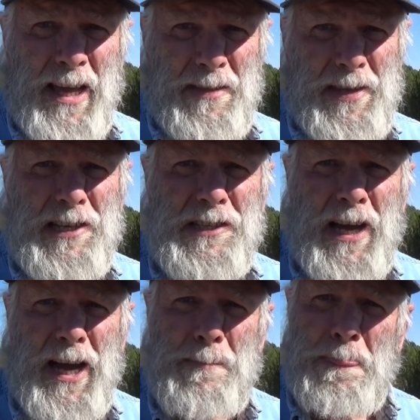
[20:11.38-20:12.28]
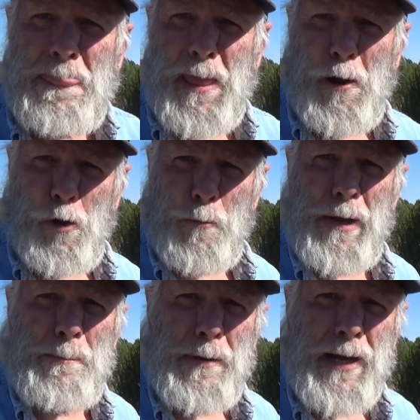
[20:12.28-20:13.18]
This time,
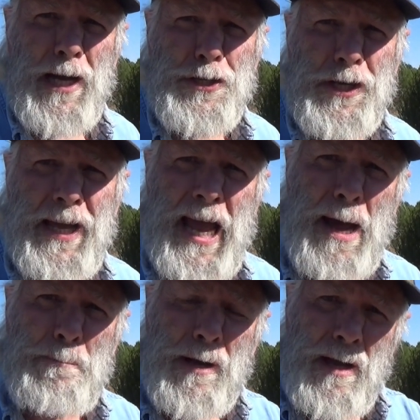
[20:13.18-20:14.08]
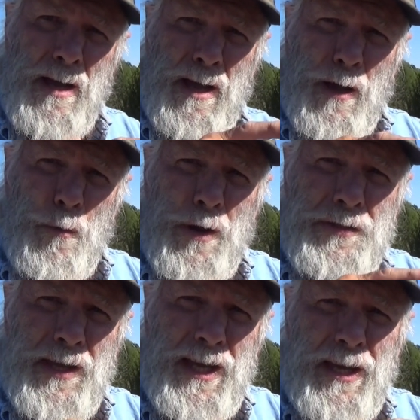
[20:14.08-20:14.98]
homemade percussion cap with
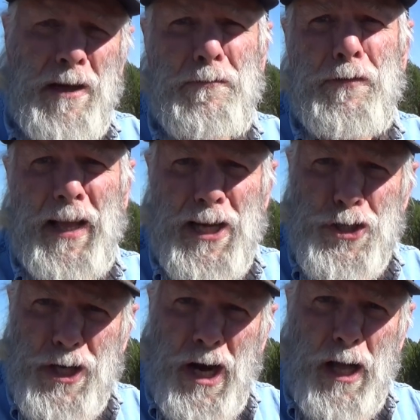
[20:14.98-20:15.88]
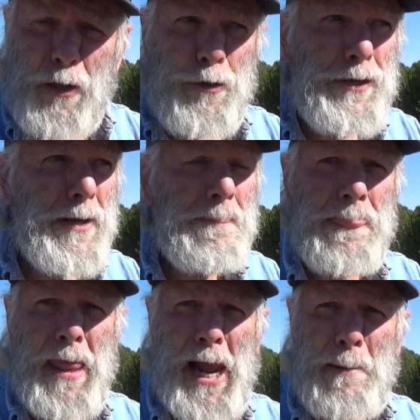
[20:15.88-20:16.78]
the flesh-colored
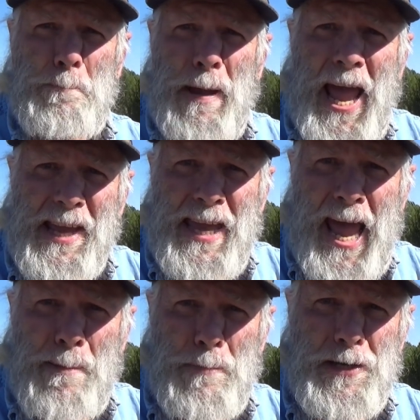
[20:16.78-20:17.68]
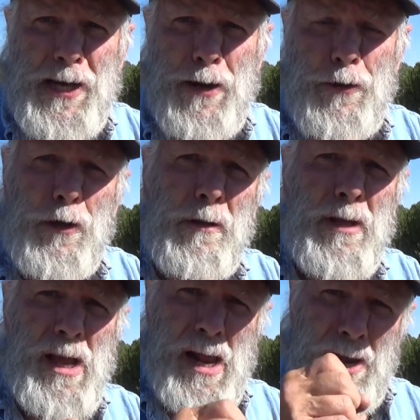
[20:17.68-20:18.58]
bang cap material
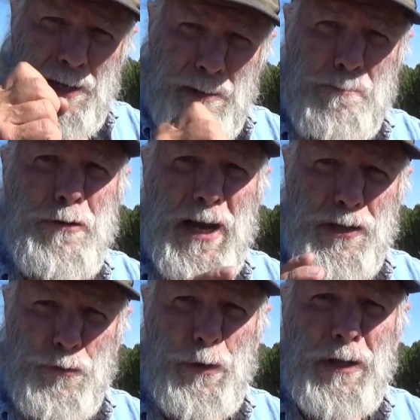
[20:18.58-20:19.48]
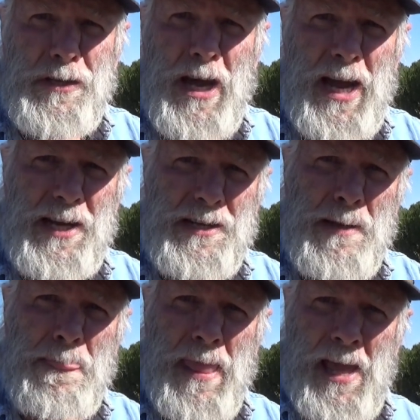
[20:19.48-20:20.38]
compressed real tight
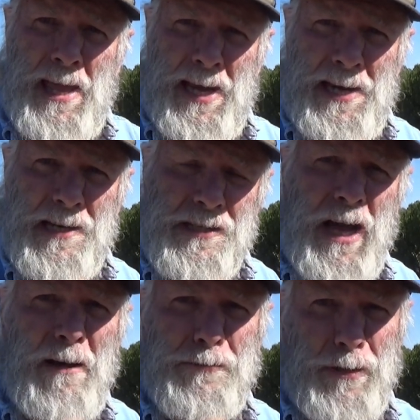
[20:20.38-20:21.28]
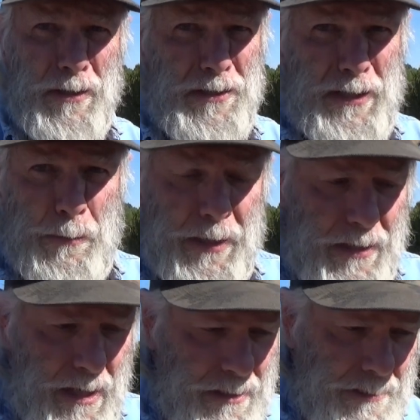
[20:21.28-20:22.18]
in itself. So let's see what it
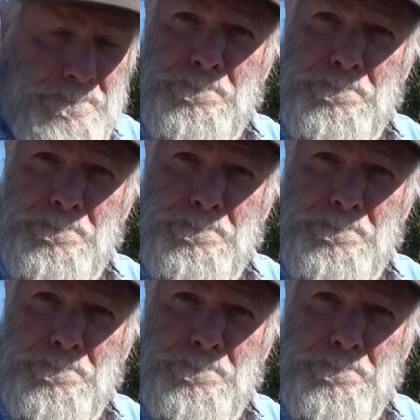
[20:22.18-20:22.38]
does.